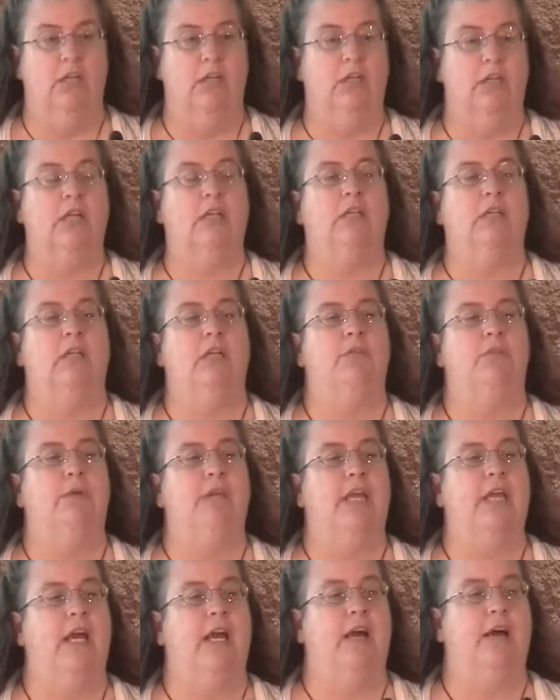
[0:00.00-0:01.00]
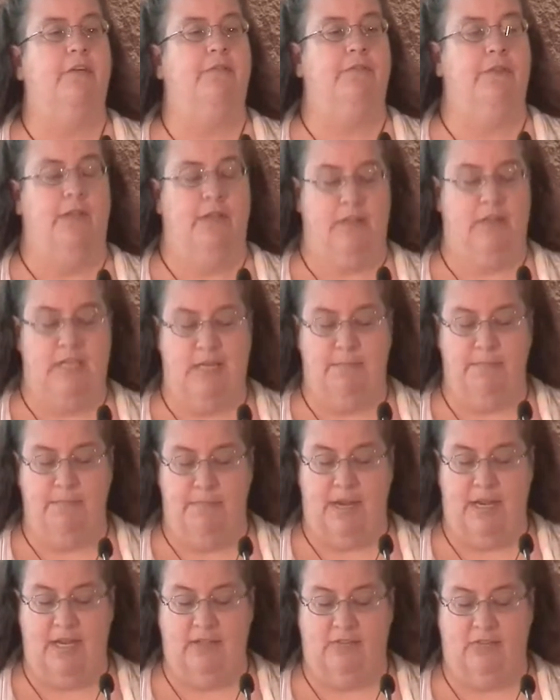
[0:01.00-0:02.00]
Luckily, we have the
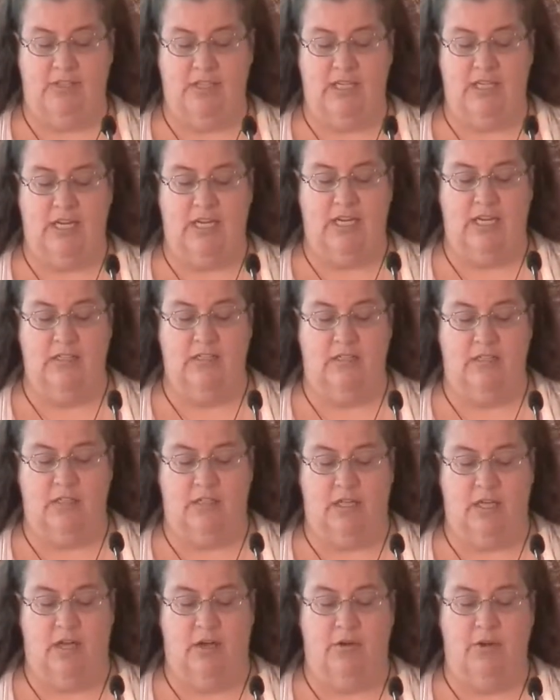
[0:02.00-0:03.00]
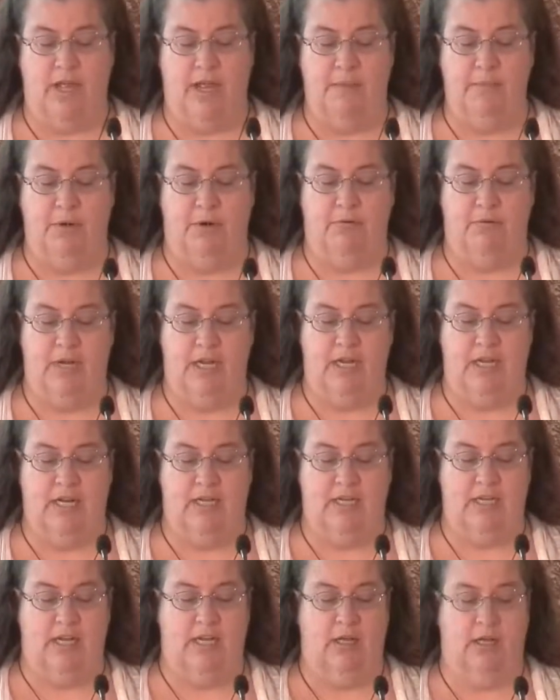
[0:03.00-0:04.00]
amazing Indigo and Marina
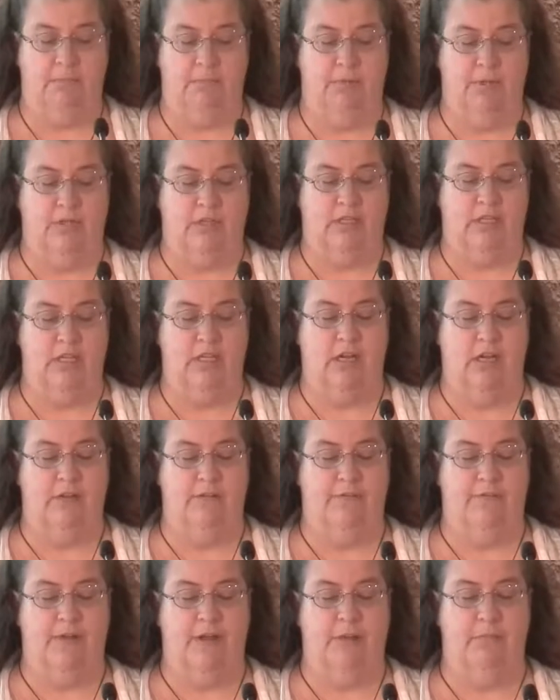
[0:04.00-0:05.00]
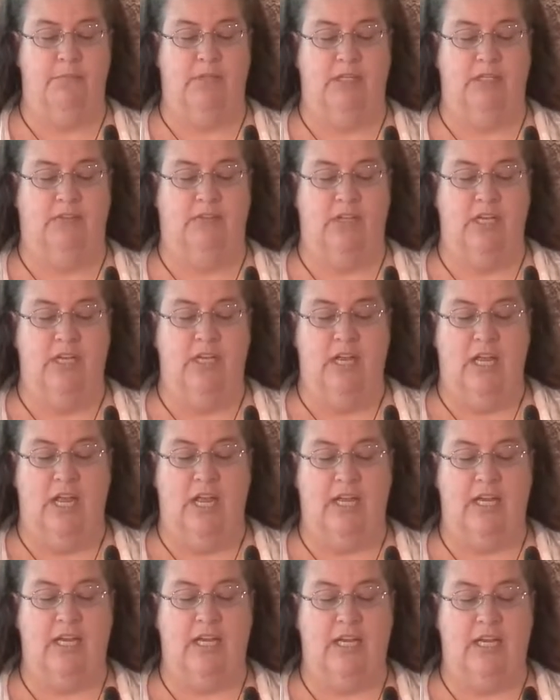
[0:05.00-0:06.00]
to help with the young families
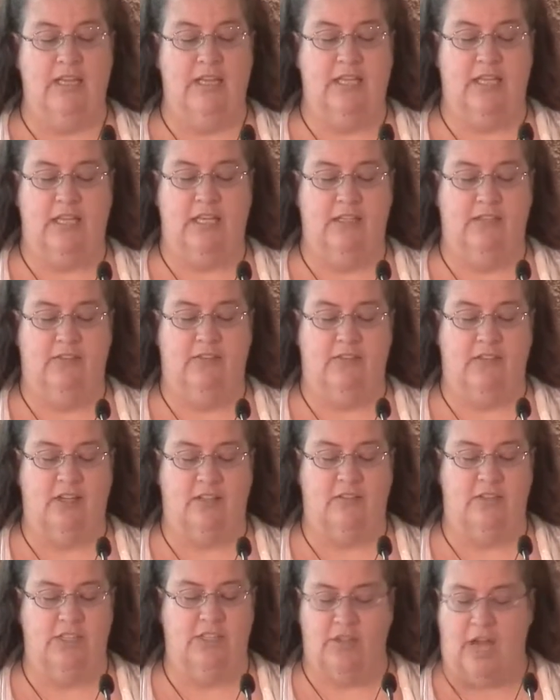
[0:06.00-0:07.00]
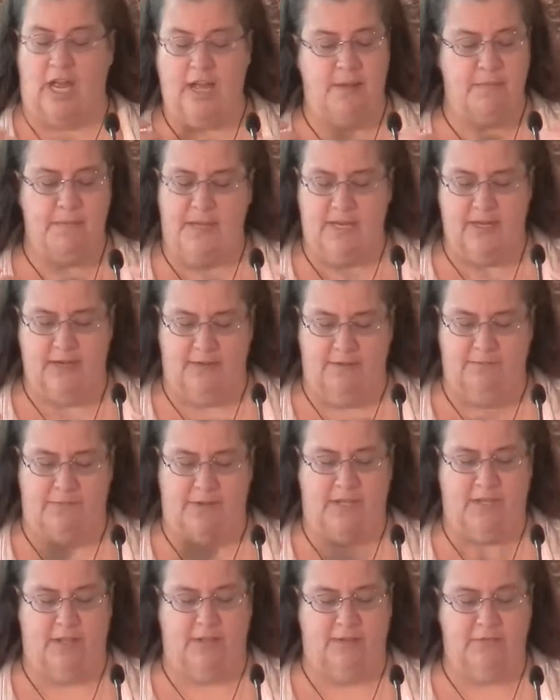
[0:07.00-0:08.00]
and getting the kids
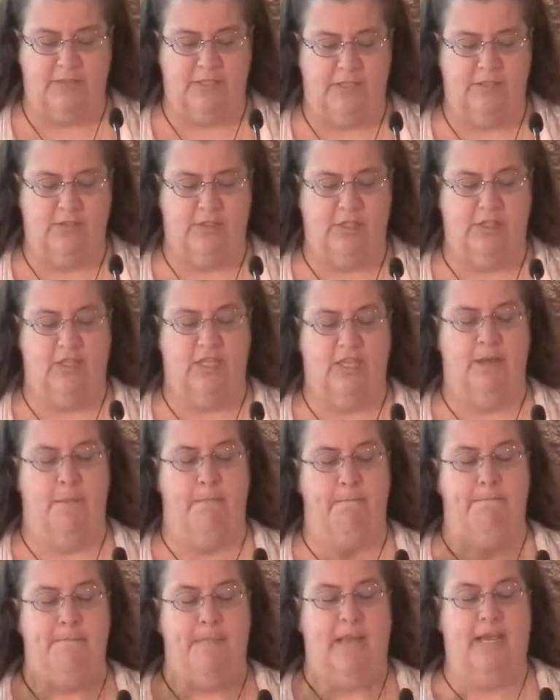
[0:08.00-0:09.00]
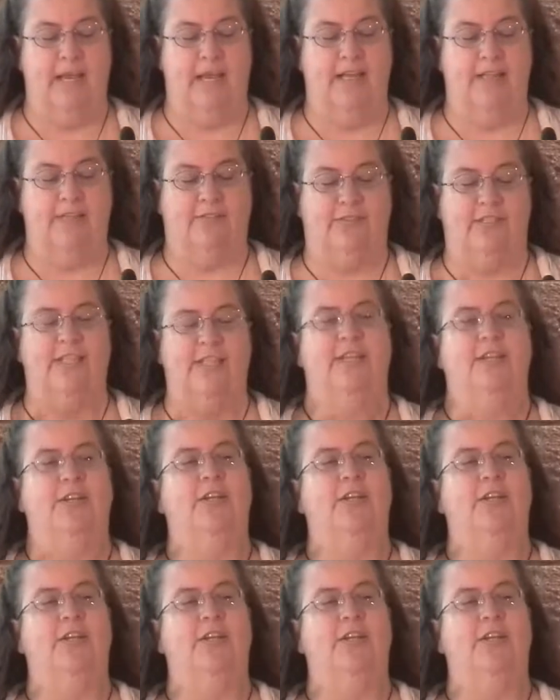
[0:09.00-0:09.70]
involved into the amazing